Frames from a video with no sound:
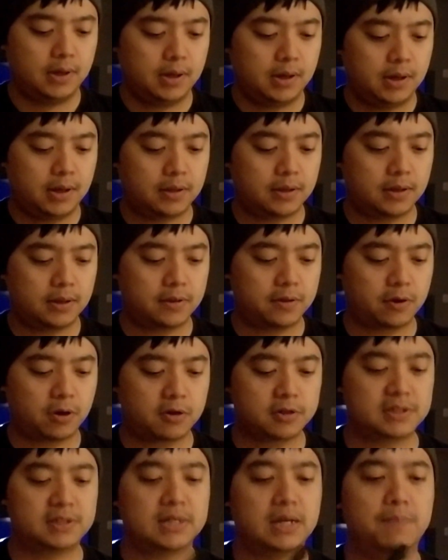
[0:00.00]
And then there
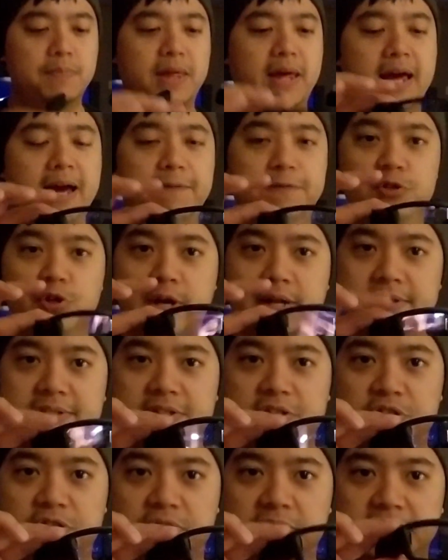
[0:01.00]
are some that have
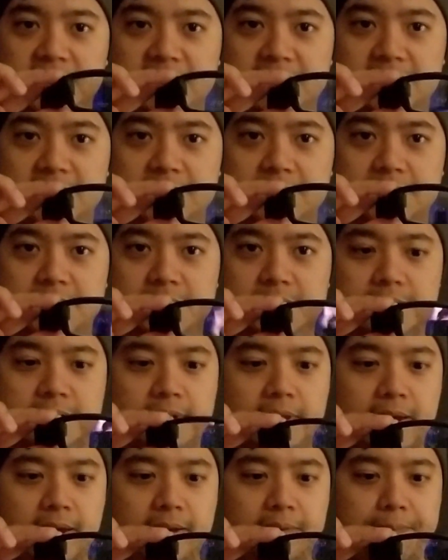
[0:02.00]
transition lenses
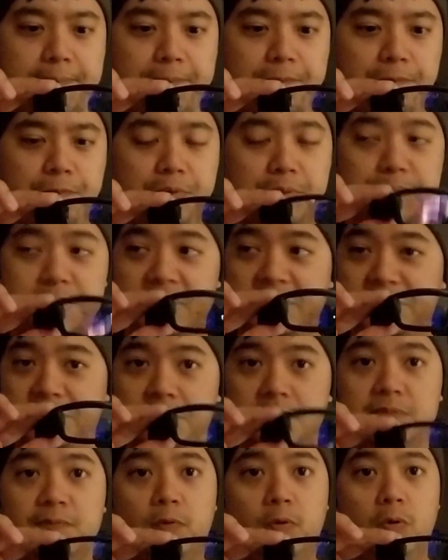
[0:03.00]
that would be
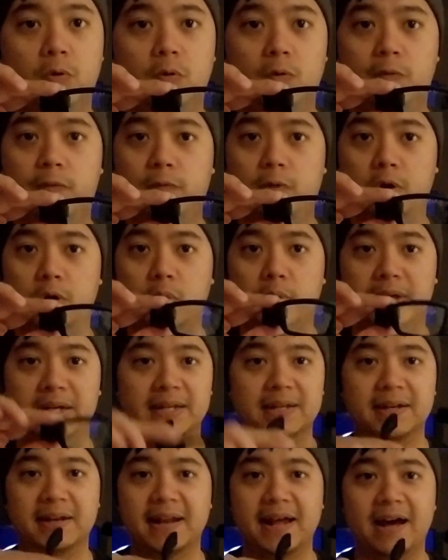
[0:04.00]
useful for going
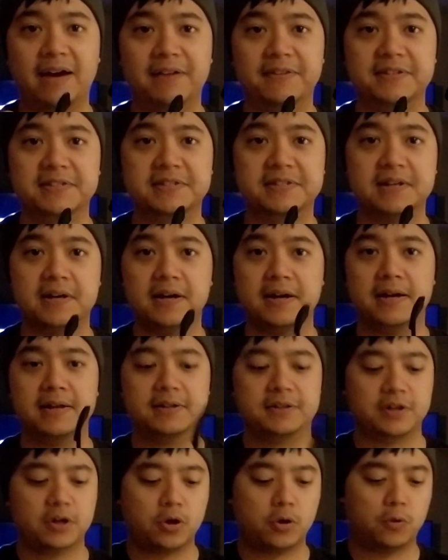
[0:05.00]
in and out of the
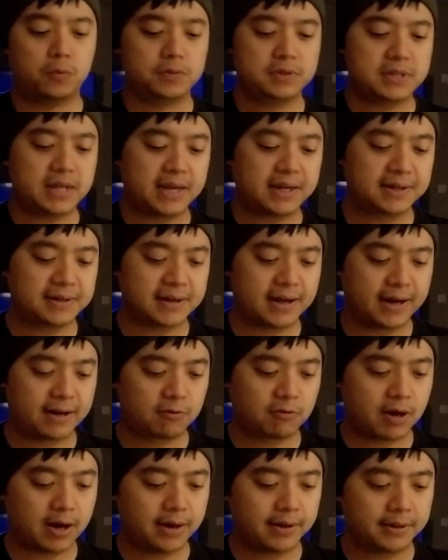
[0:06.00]
sun, you know, day and
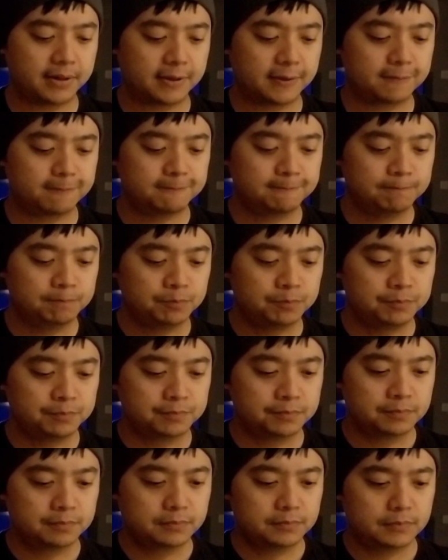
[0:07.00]
night riding.
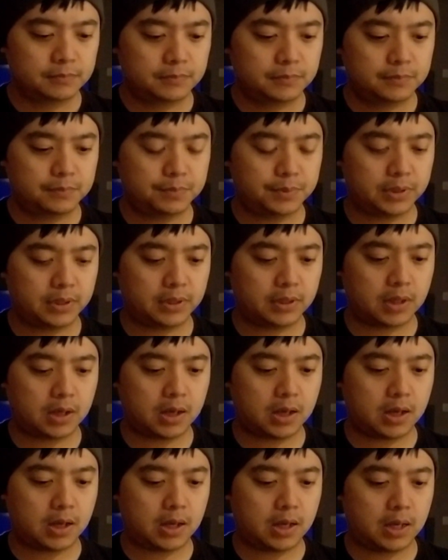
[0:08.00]
But,
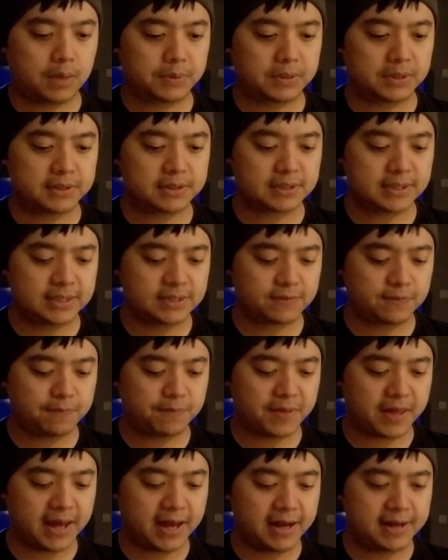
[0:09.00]
I mean, aside
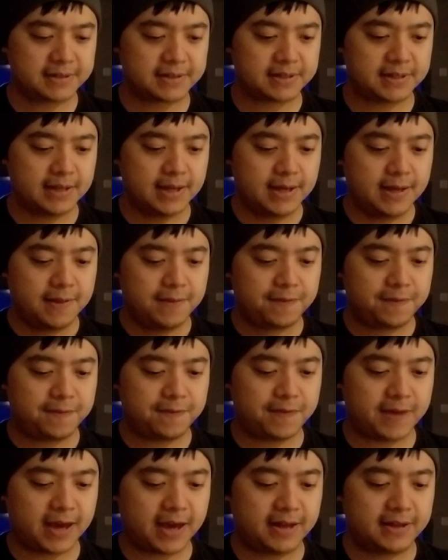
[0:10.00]
from that,
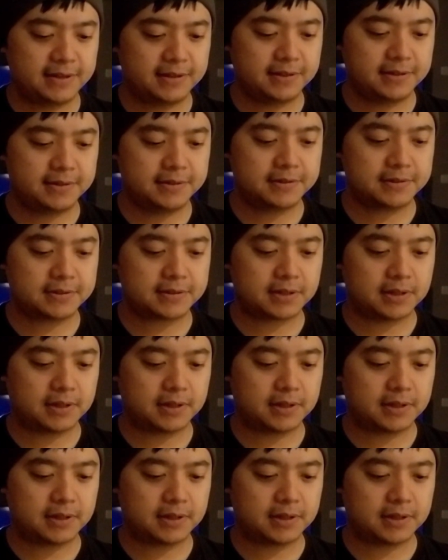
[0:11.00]
that is